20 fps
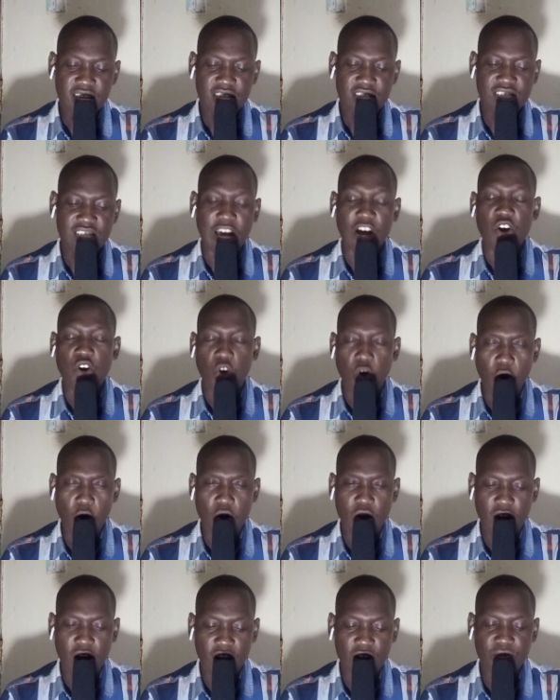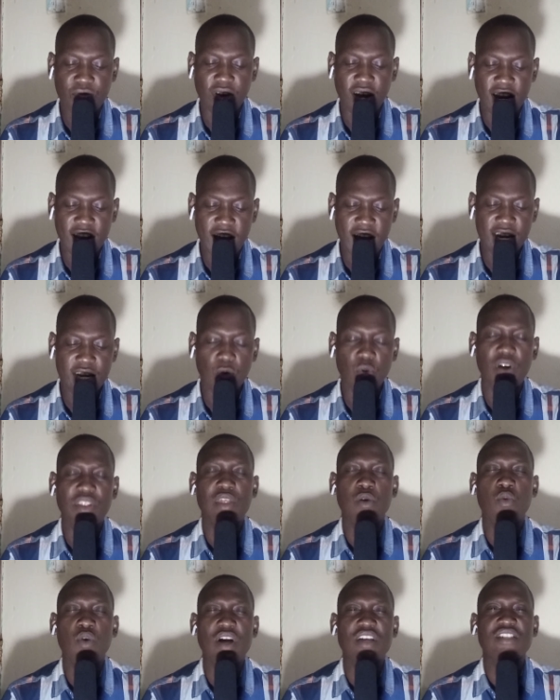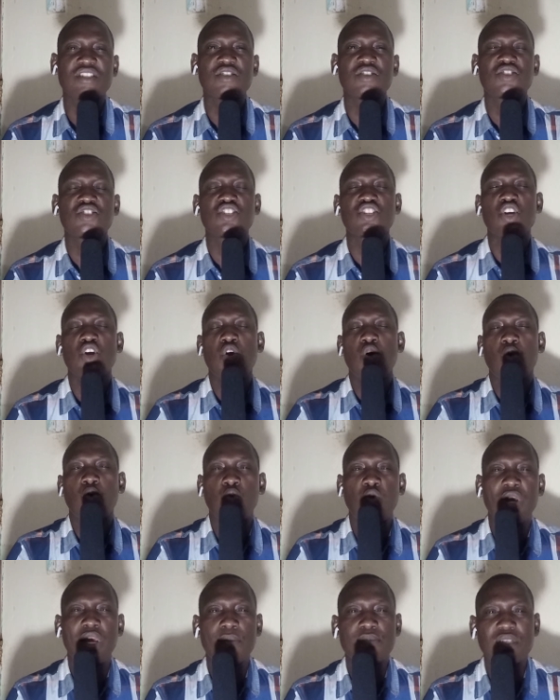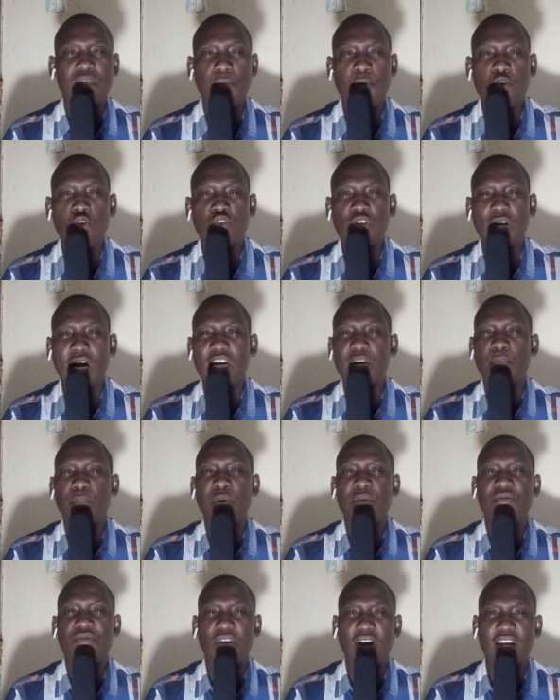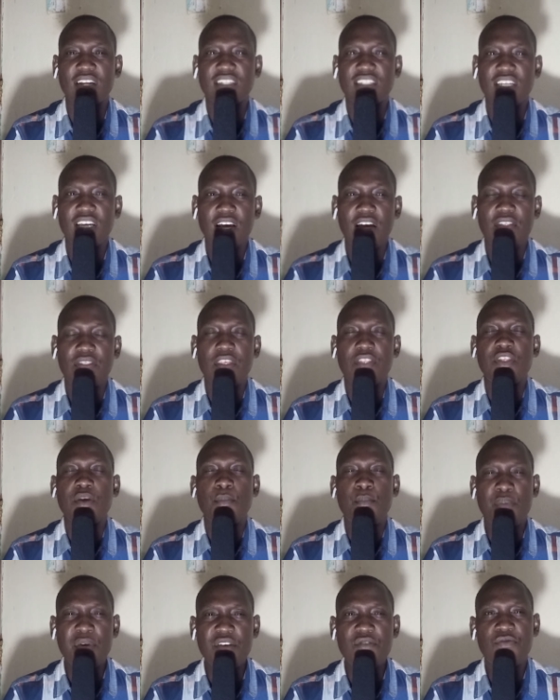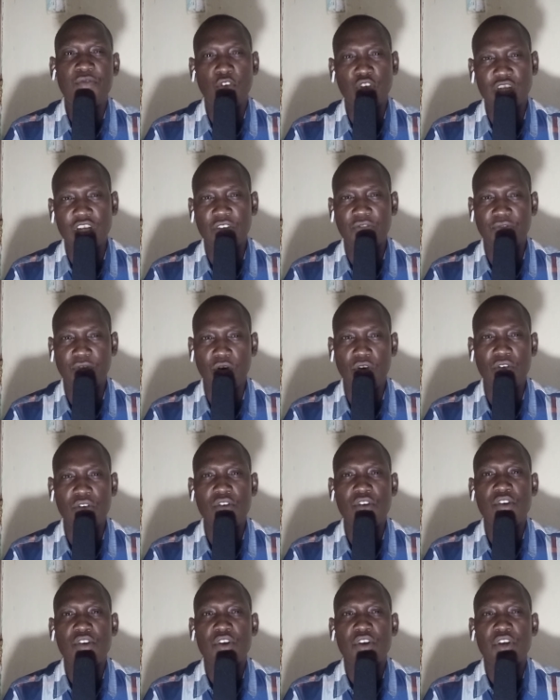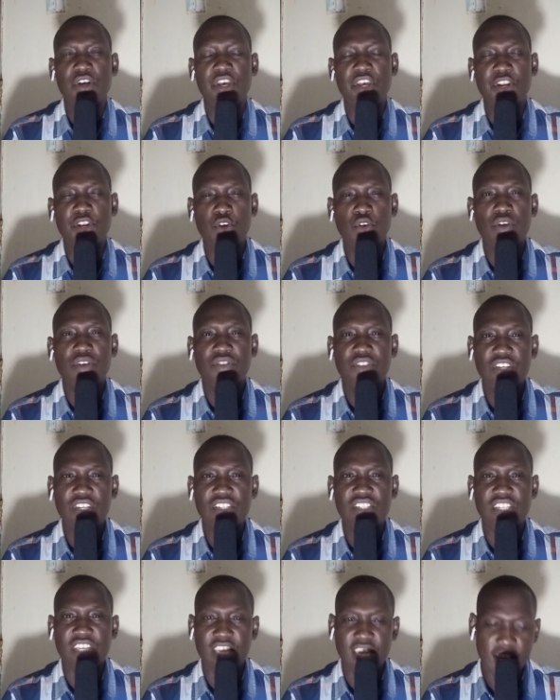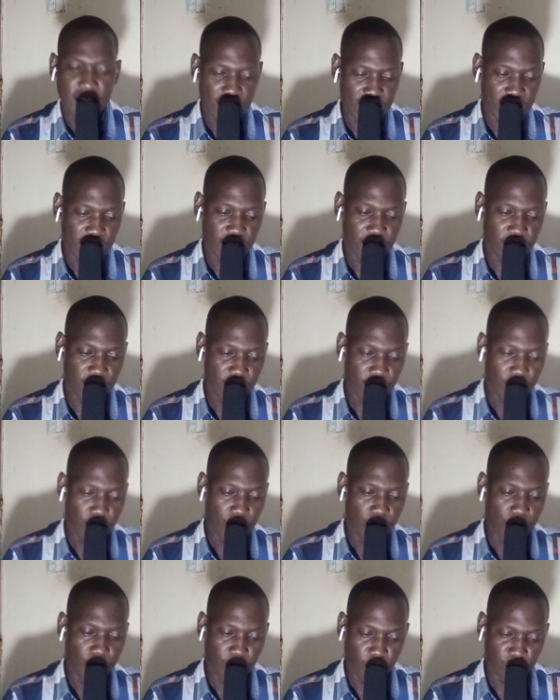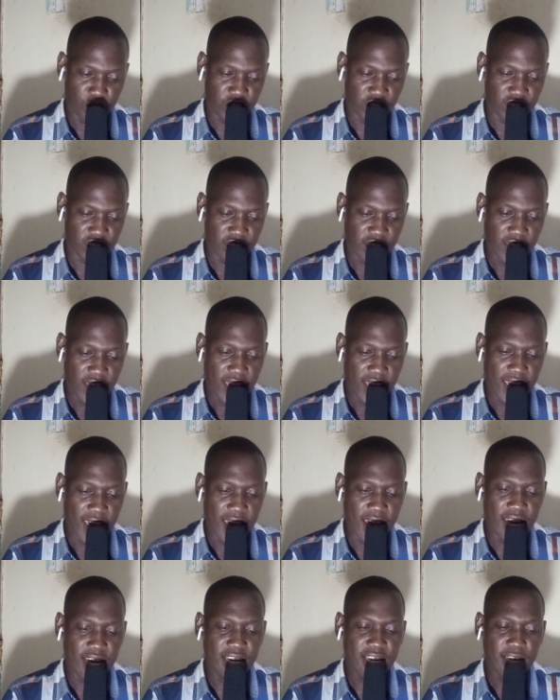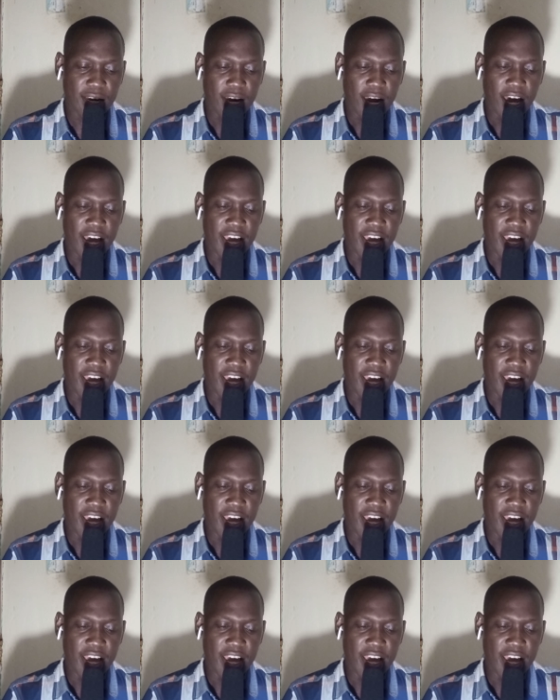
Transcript: Sankok, and Falhada were the ones which William Samoei had preferred that the B voted for during this EALA voting. And